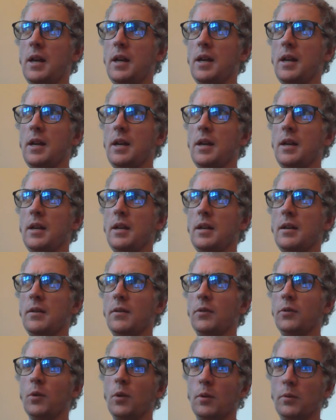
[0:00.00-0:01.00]

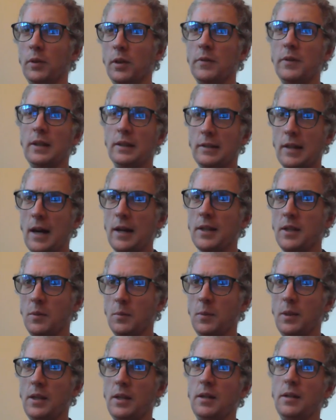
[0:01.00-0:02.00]
a sort of living
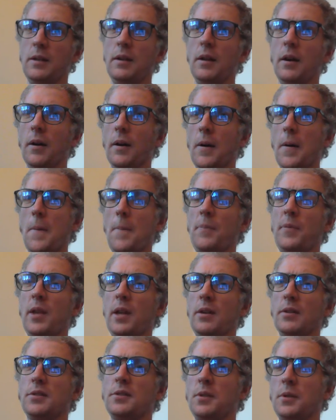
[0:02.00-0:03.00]
document
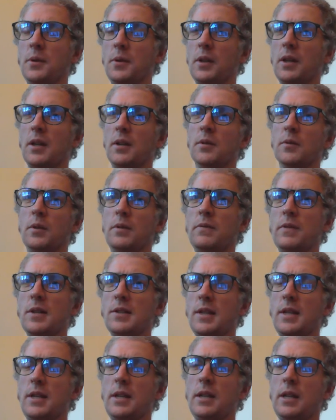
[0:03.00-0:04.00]
that a student can
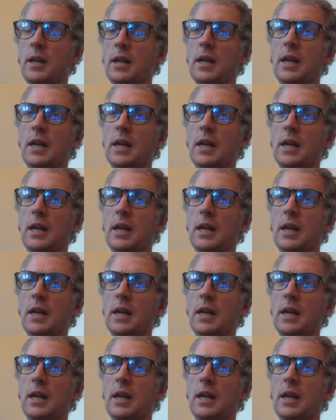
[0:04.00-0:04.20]
revisit,